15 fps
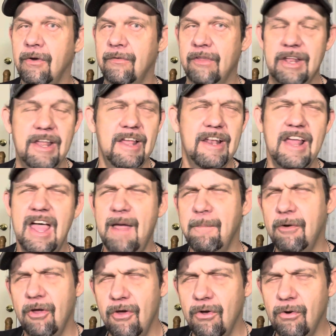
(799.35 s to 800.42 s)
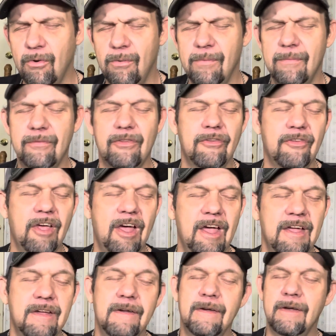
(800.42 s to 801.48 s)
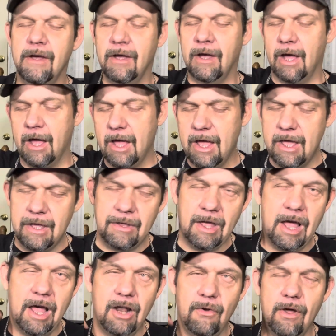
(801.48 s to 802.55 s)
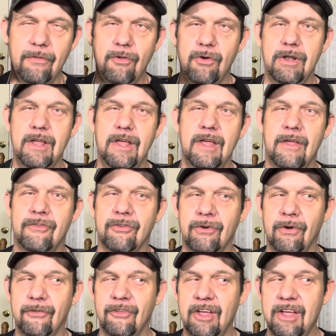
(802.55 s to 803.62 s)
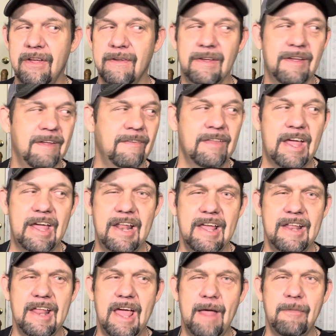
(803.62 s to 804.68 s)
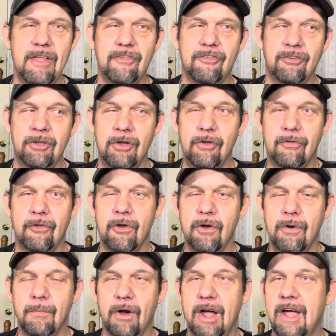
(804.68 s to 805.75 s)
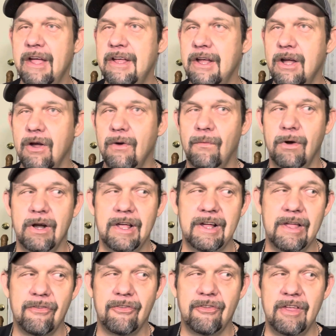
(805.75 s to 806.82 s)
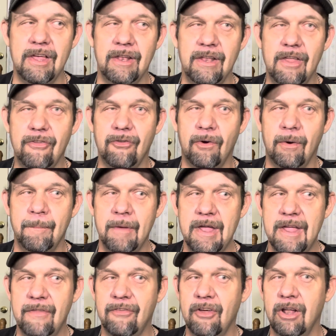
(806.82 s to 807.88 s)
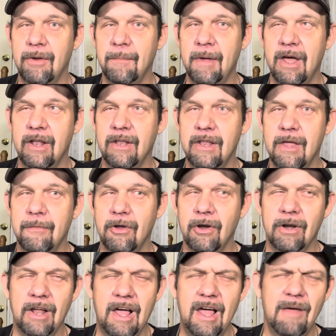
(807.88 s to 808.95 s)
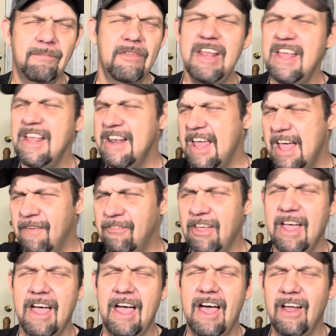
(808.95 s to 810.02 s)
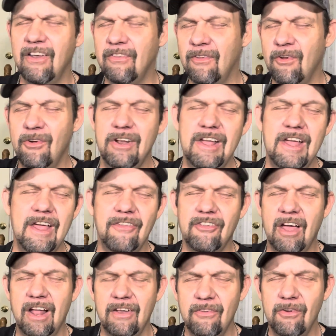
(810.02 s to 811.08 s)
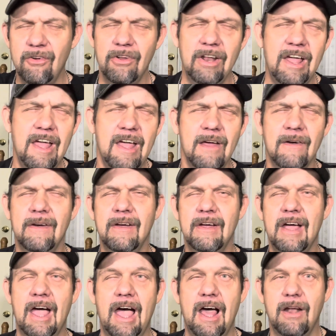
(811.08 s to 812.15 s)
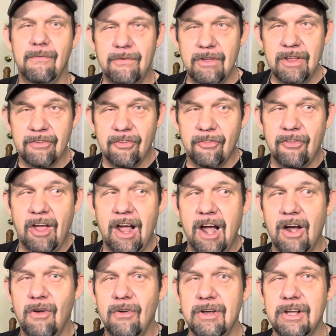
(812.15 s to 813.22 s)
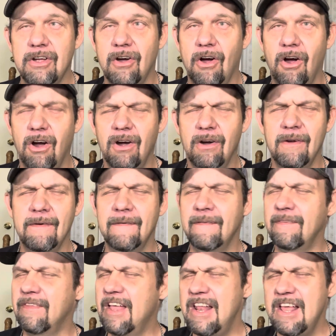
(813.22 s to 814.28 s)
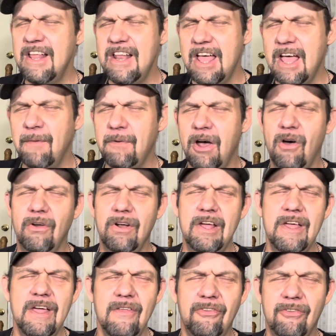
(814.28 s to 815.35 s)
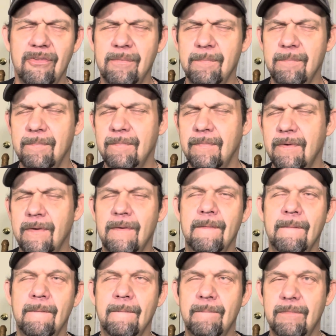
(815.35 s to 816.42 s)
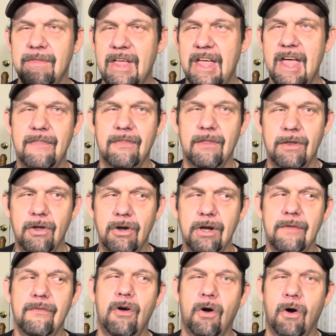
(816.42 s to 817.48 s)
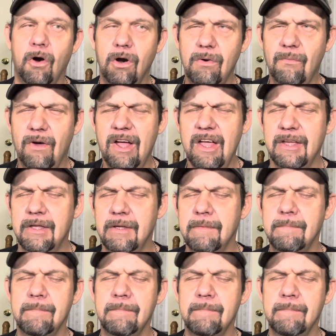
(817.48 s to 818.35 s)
They didn't have Google to say, hey, how do I do this? You know what I'm saying? They didn't have this YouTube right here where they can sit and listen to a man telling them how to live their life. They didn't have that, how to do this, how to do that, how to fix a tire on your car. They didn't have all this. They had to learn it the hard way.